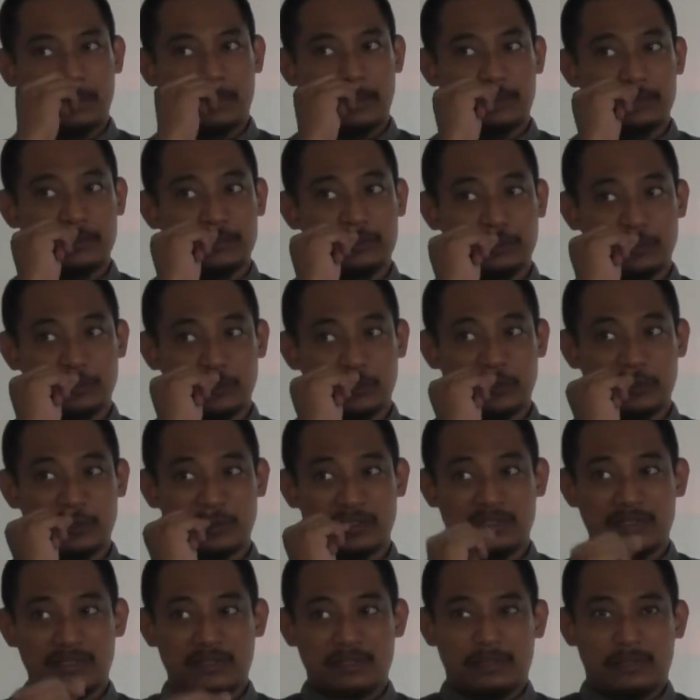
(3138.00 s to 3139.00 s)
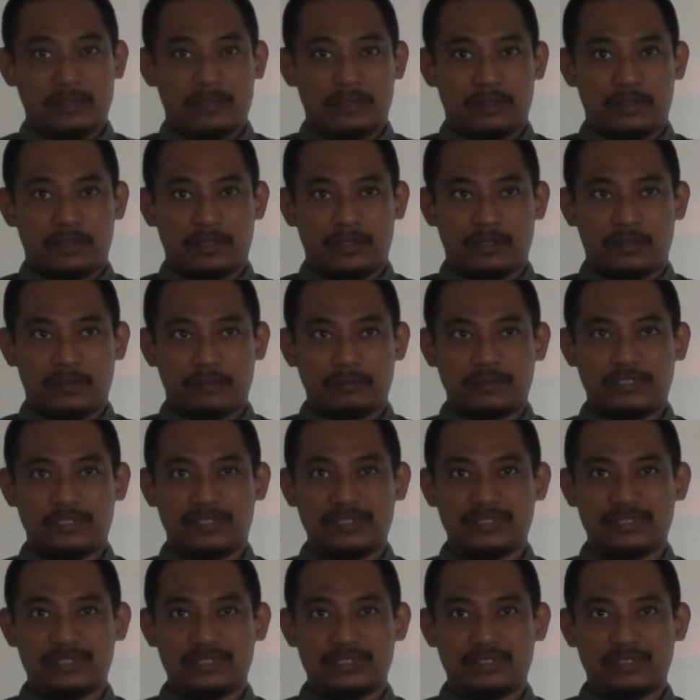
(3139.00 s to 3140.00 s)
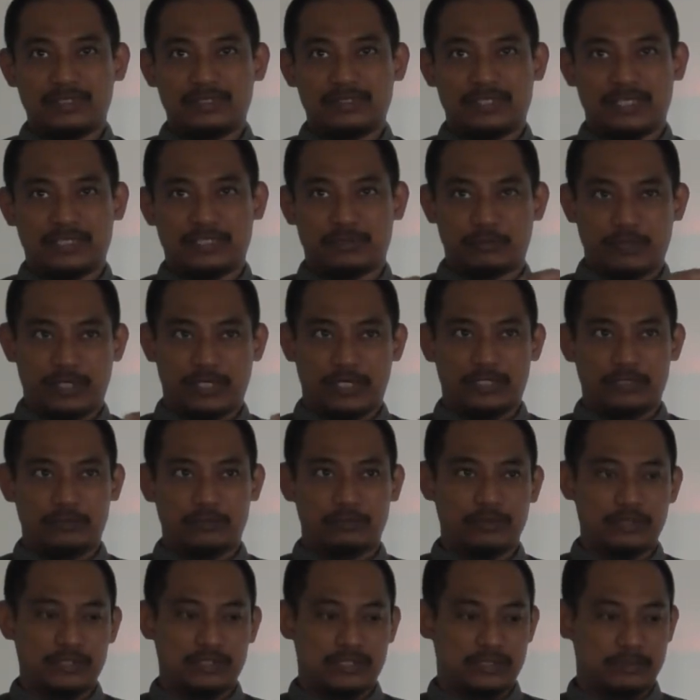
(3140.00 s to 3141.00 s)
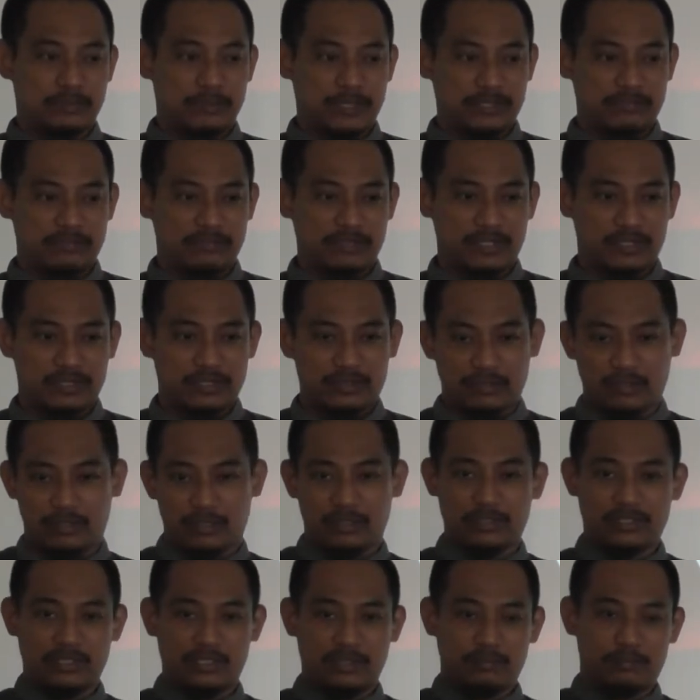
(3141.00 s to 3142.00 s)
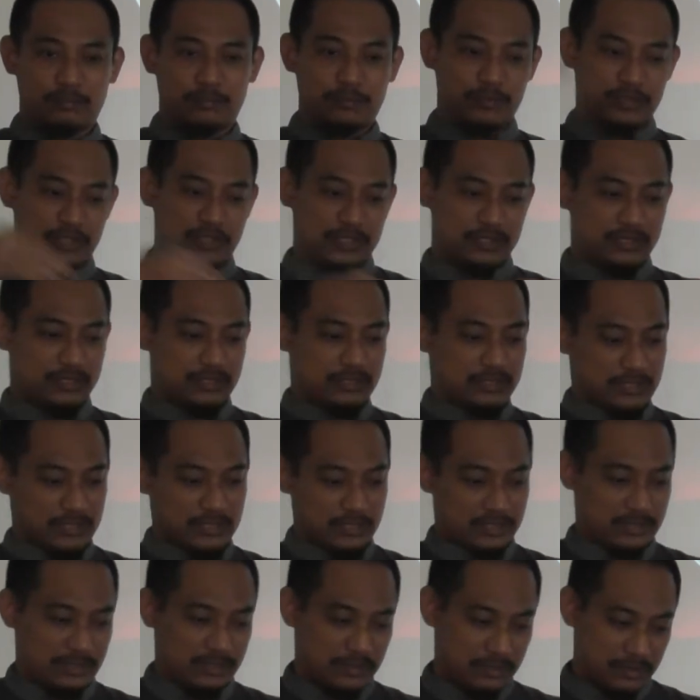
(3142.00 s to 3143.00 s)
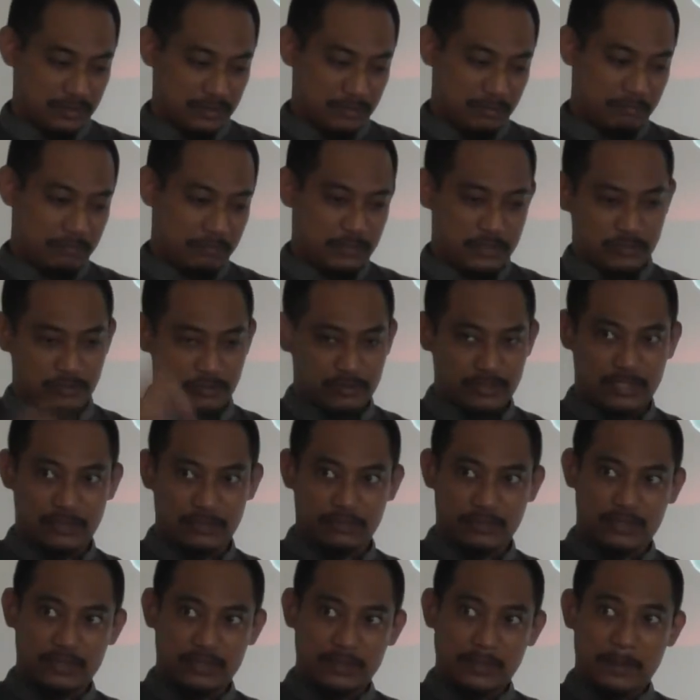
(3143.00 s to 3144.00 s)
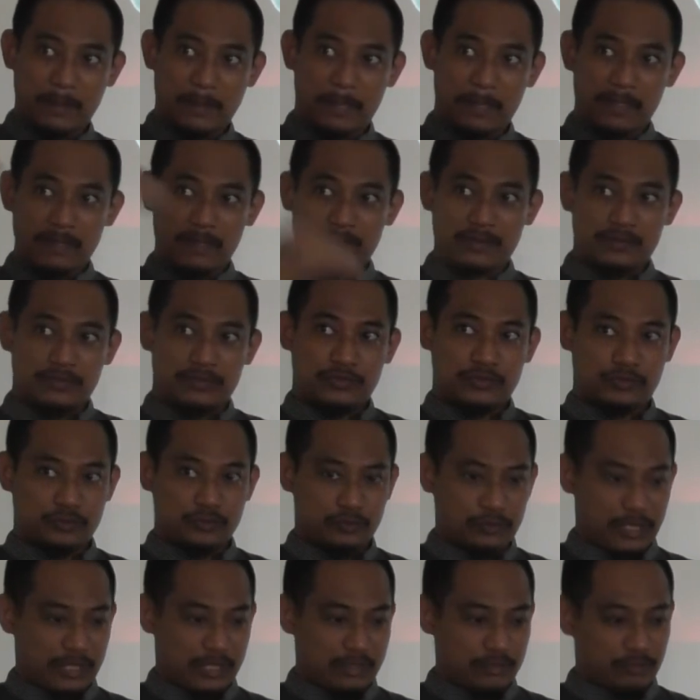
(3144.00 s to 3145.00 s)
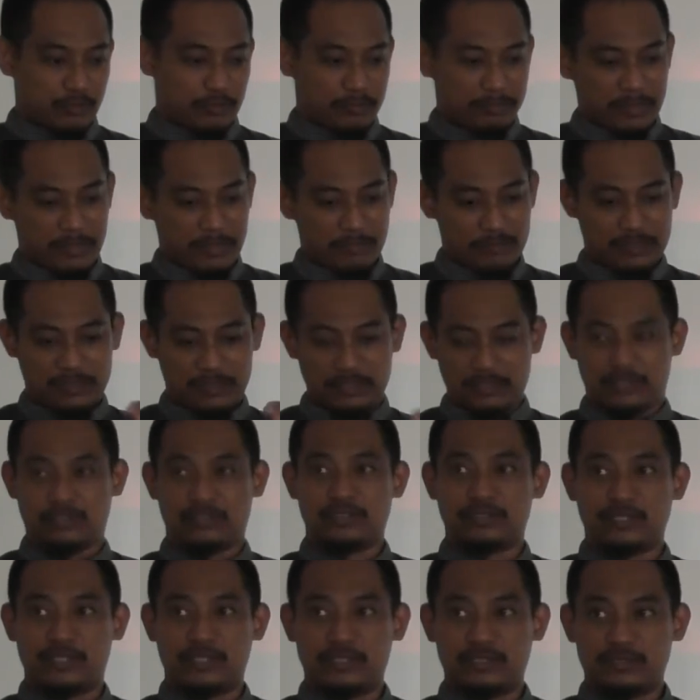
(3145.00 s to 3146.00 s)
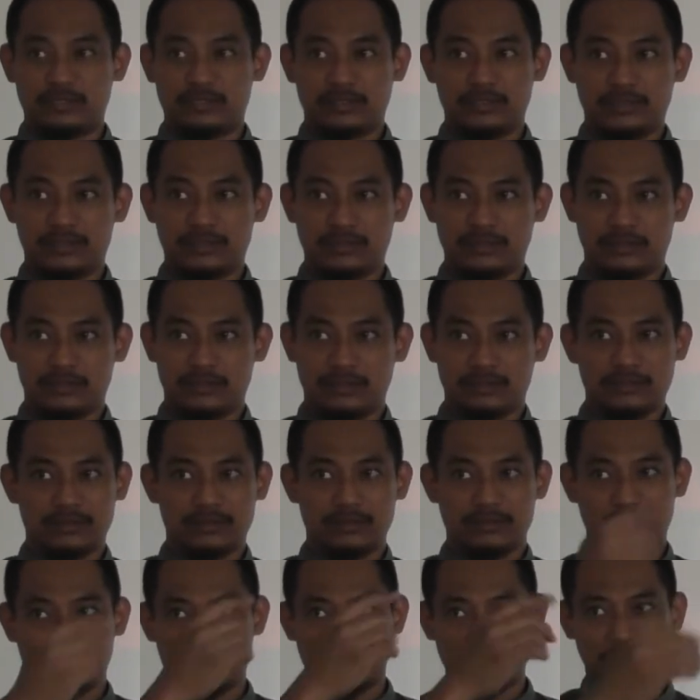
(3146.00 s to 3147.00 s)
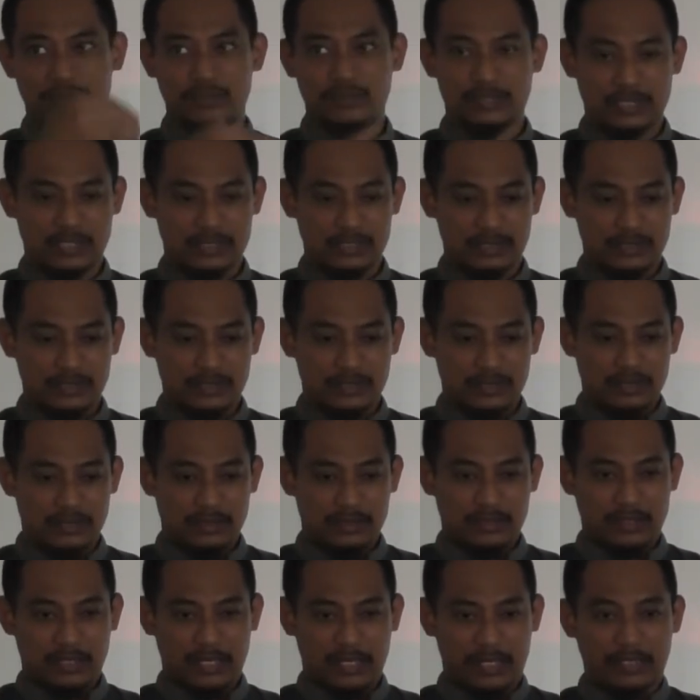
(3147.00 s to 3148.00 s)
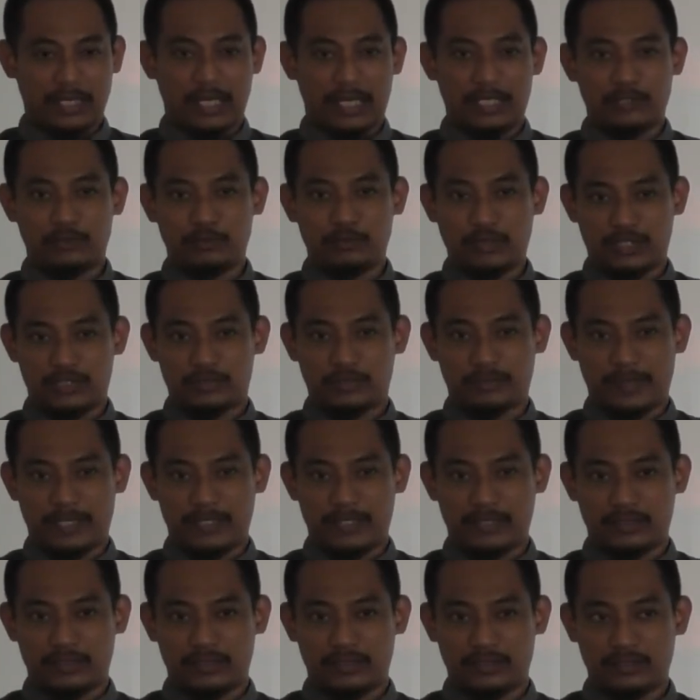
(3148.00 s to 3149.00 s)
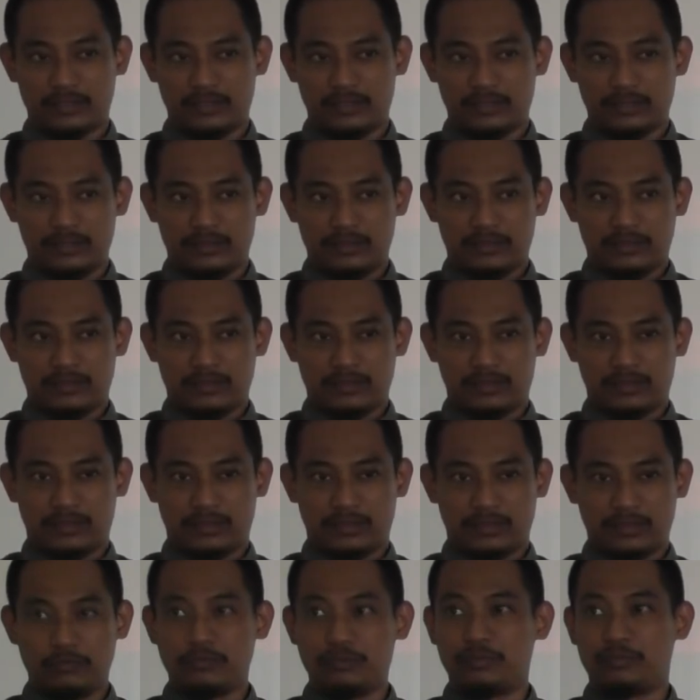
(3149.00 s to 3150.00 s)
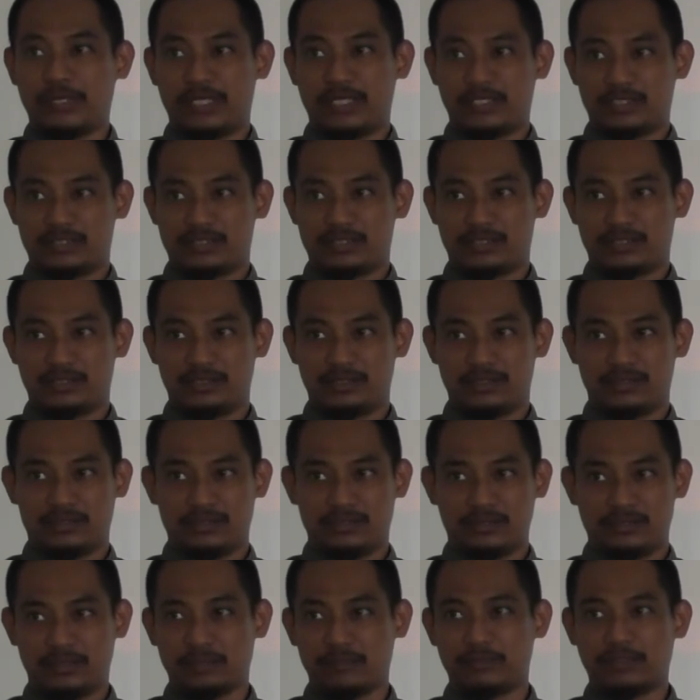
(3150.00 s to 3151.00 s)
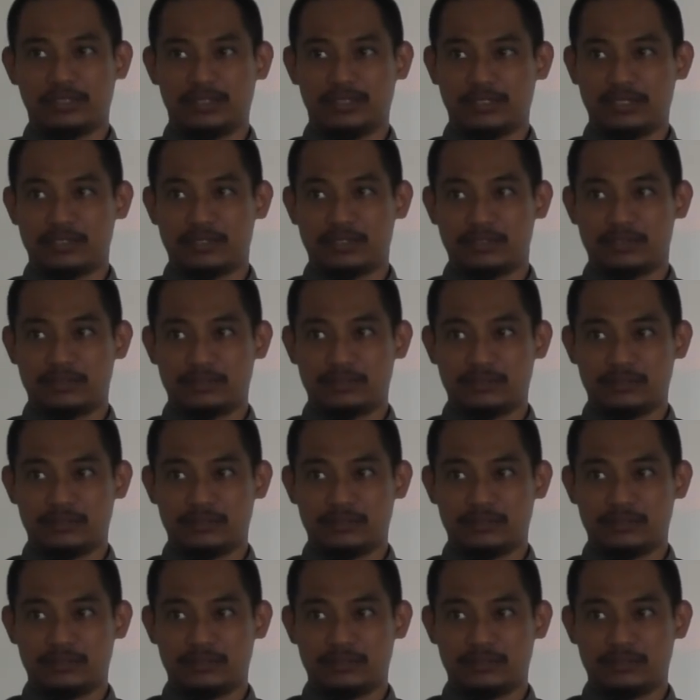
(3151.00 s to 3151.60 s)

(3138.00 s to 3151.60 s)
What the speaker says: So that's where you will specify, or the input is this based on that one. So I'll compare with this result based on that, and I do expect it will match, something like that.